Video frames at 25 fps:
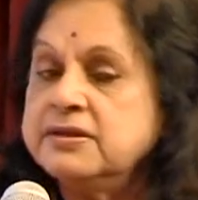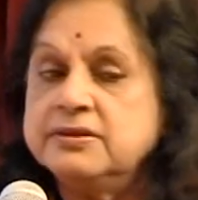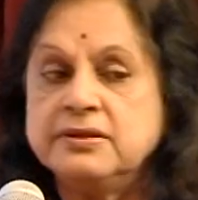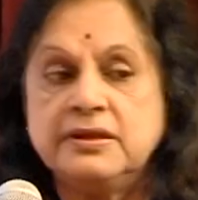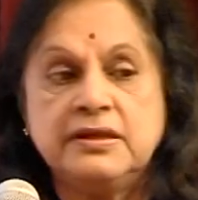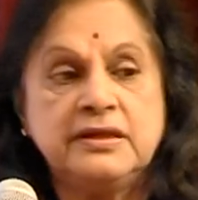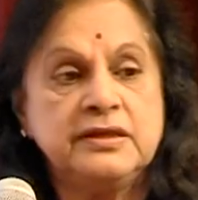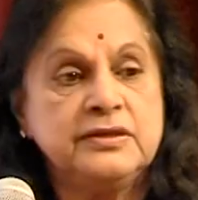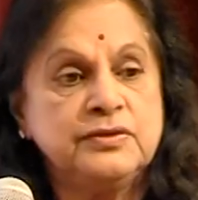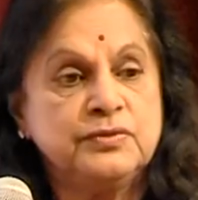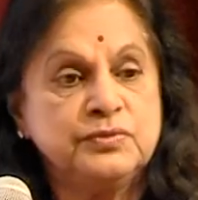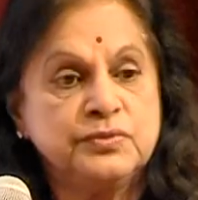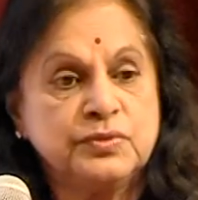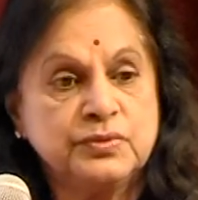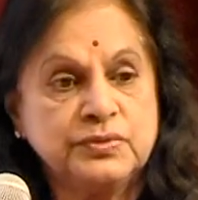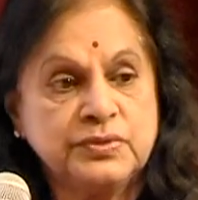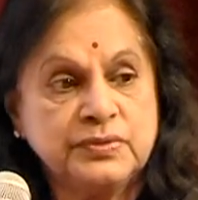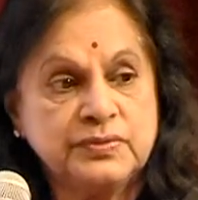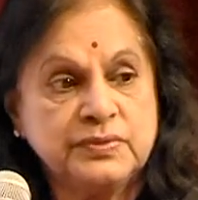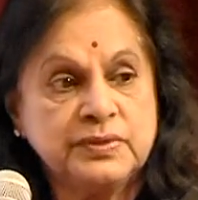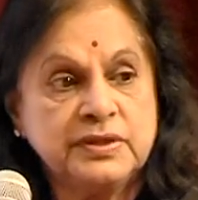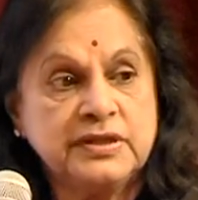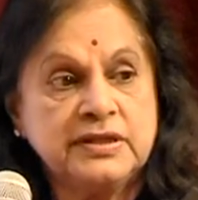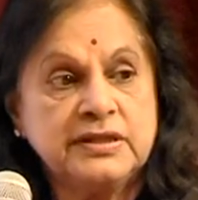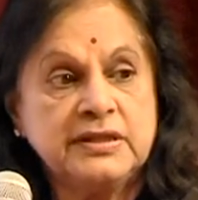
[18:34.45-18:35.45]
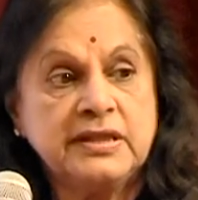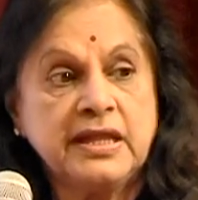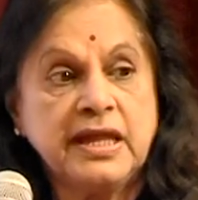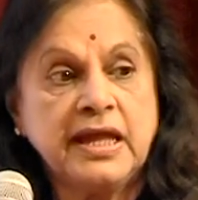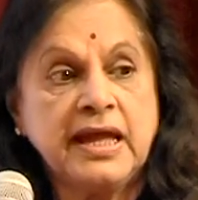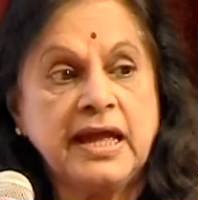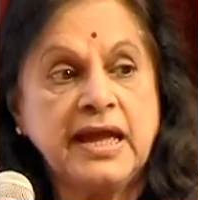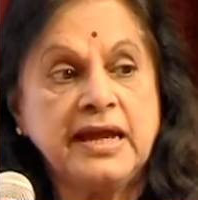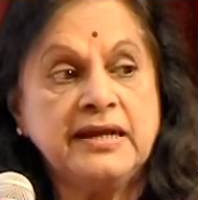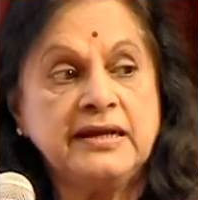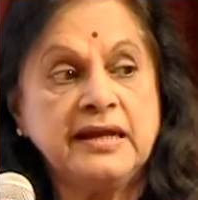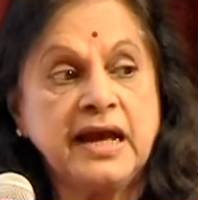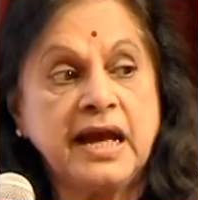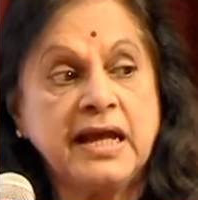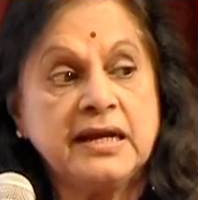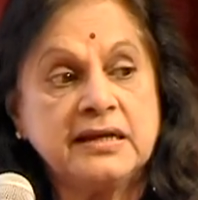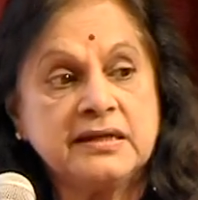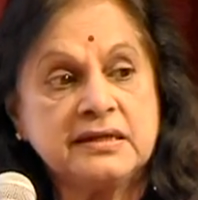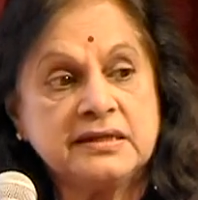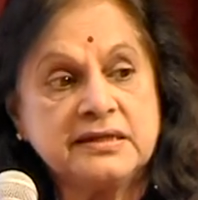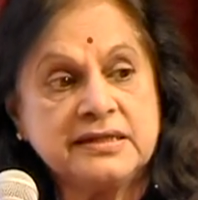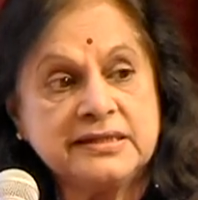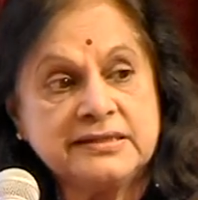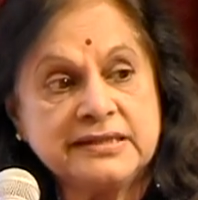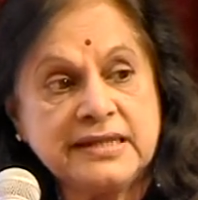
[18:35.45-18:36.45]
the urine and
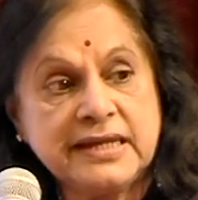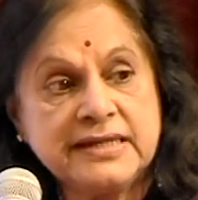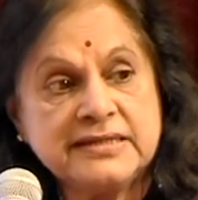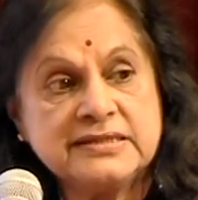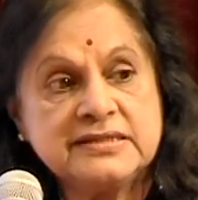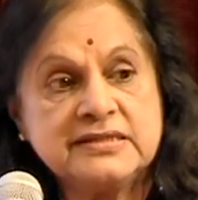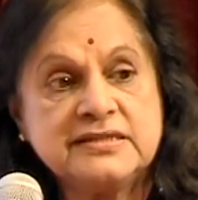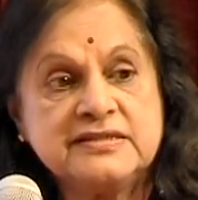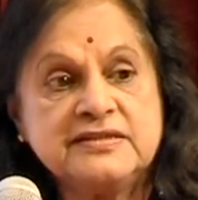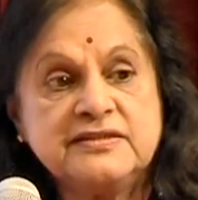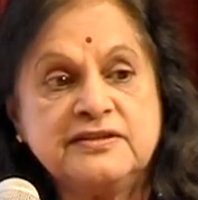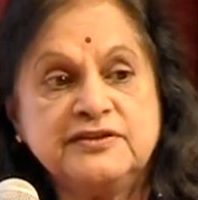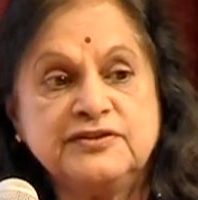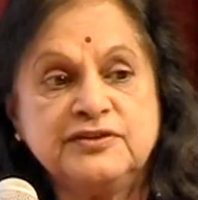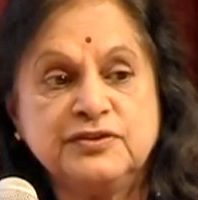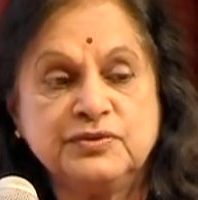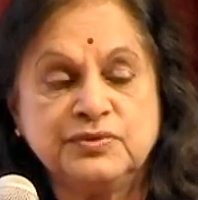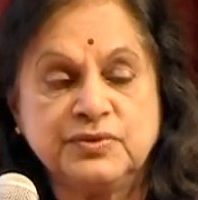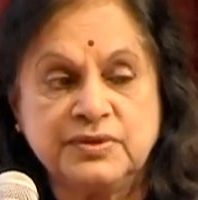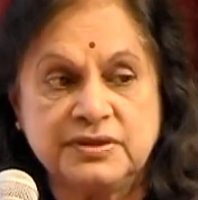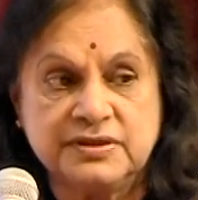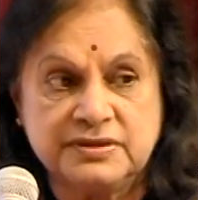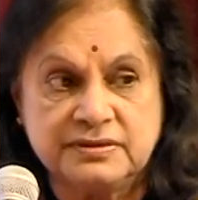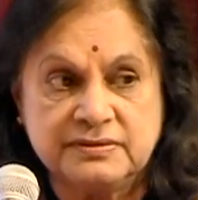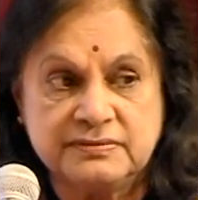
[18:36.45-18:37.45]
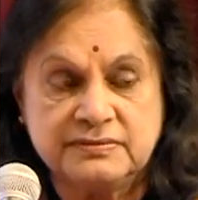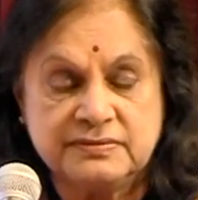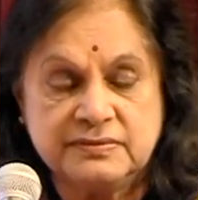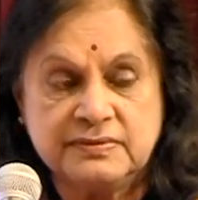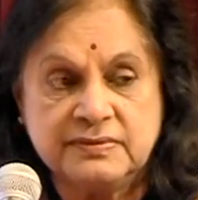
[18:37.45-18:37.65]
alkalinizes the urine.